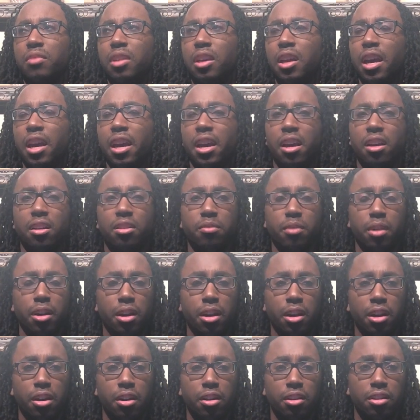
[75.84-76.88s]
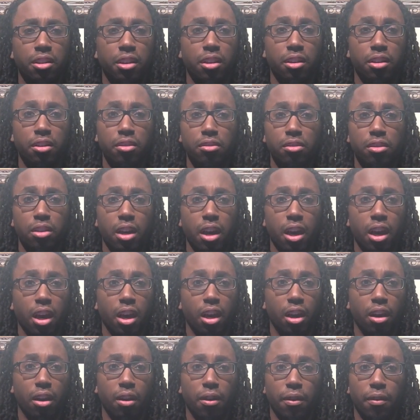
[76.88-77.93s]
cast right here is that there's
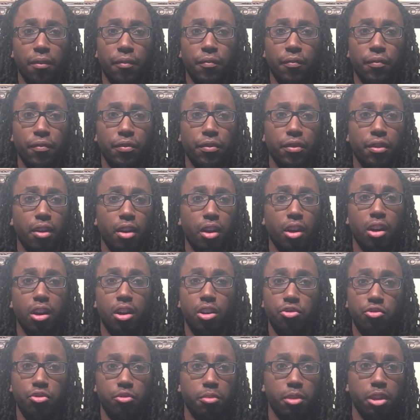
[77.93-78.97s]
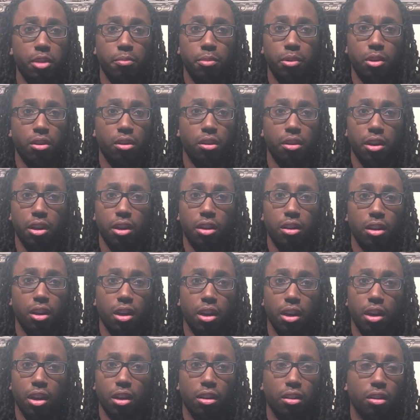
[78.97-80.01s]
like 100 people on it.
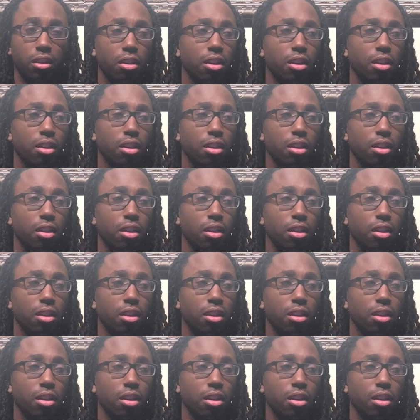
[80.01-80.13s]
Like,